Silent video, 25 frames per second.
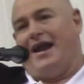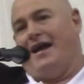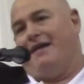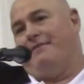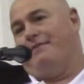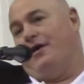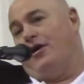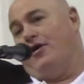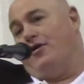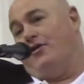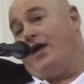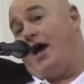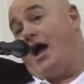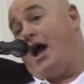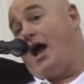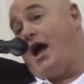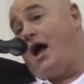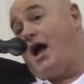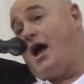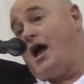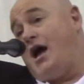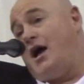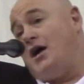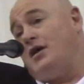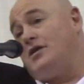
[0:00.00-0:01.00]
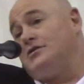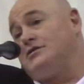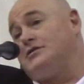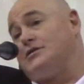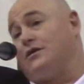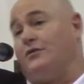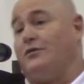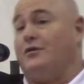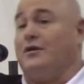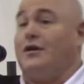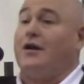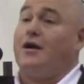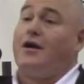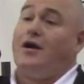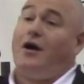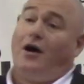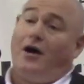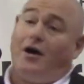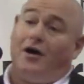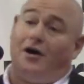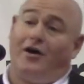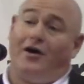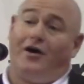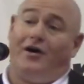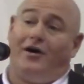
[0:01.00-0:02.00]
have my own house, I want a
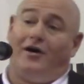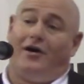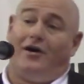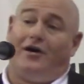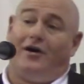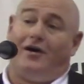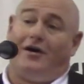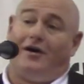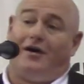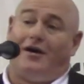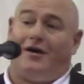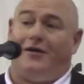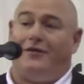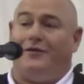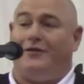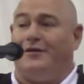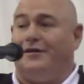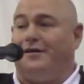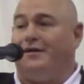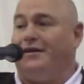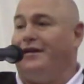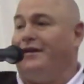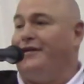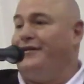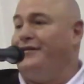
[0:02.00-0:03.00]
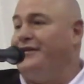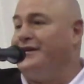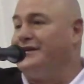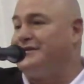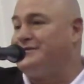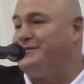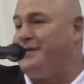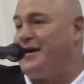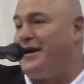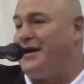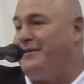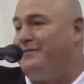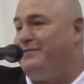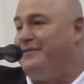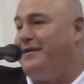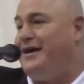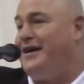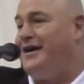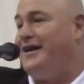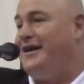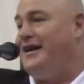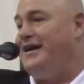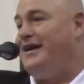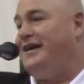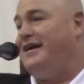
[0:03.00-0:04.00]
car, I want, this amount of
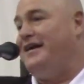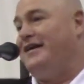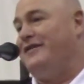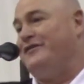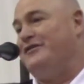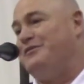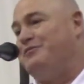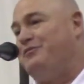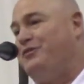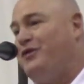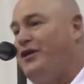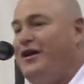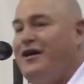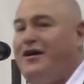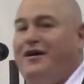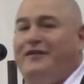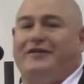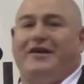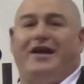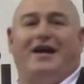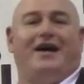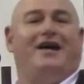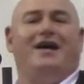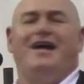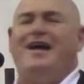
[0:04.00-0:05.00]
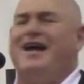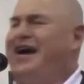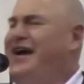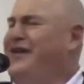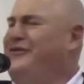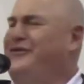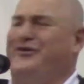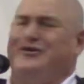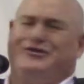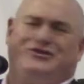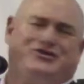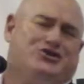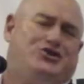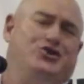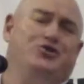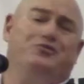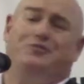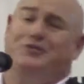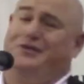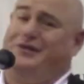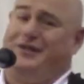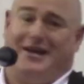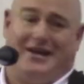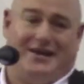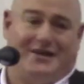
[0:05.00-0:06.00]
money, every playoff. I wrote
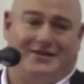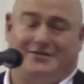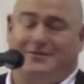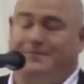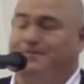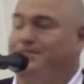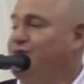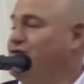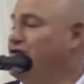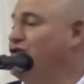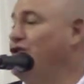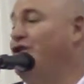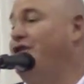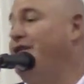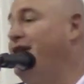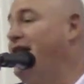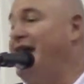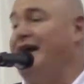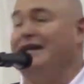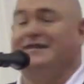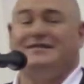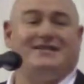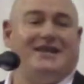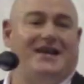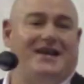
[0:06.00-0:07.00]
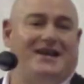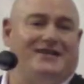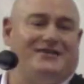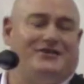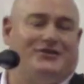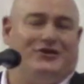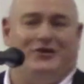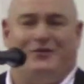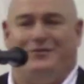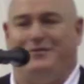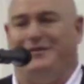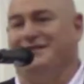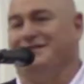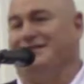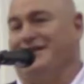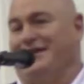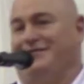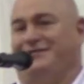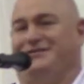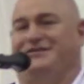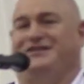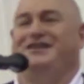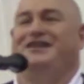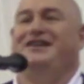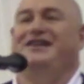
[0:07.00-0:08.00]
stupid things. So then I sent it to him. He's
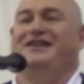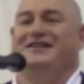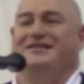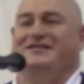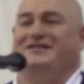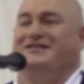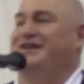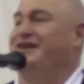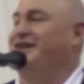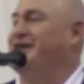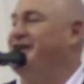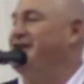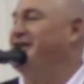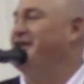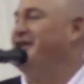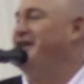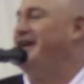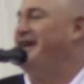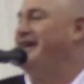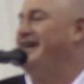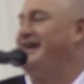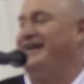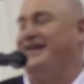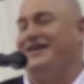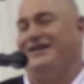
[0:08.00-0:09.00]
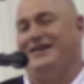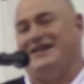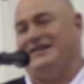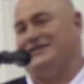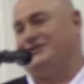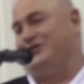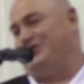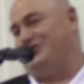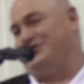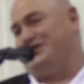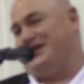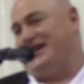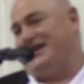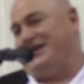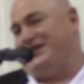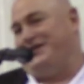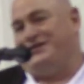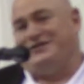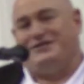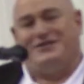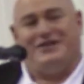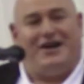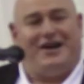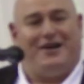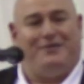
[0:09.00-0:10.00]
like, geez, Jerry, I told you I had a
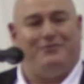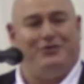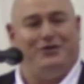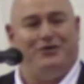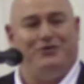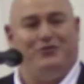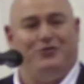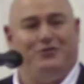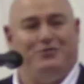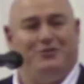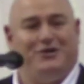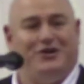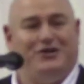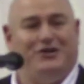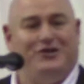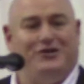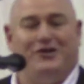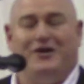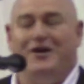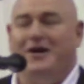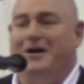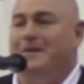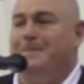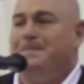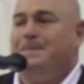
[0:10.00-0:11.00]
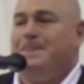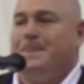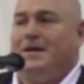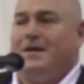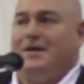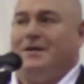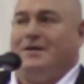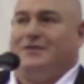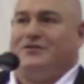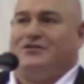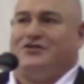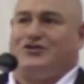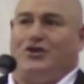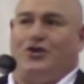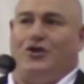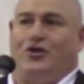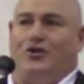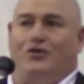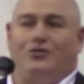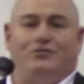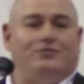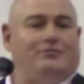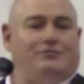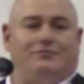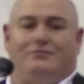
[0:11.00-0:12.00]
good job. What do you want me to do?
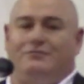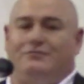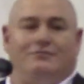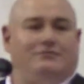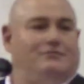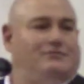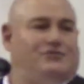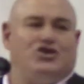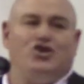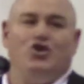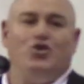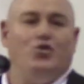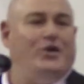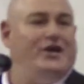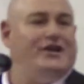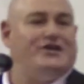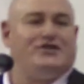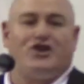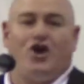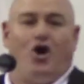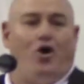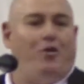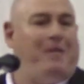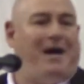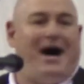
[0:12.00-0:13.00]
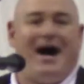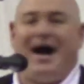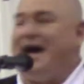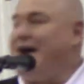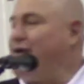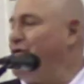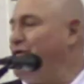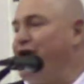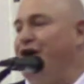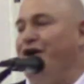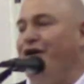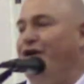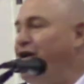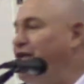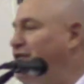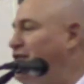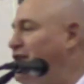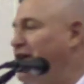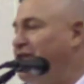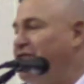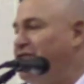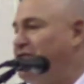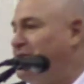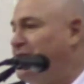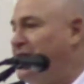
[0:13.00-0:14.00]
So 2 weeks go by, I don't hear
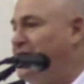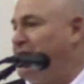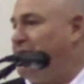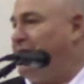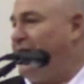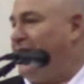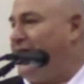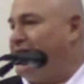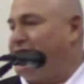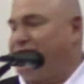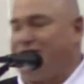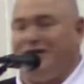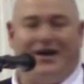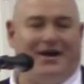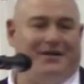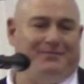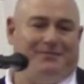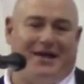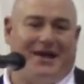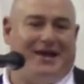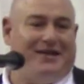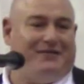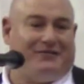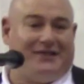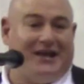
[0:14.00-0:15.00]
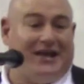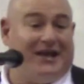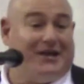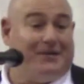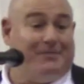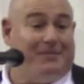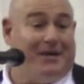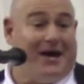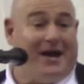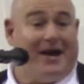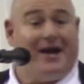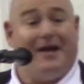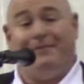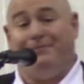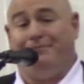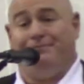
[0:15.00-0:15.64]
anything from anybody. So I'm not even thinking about it.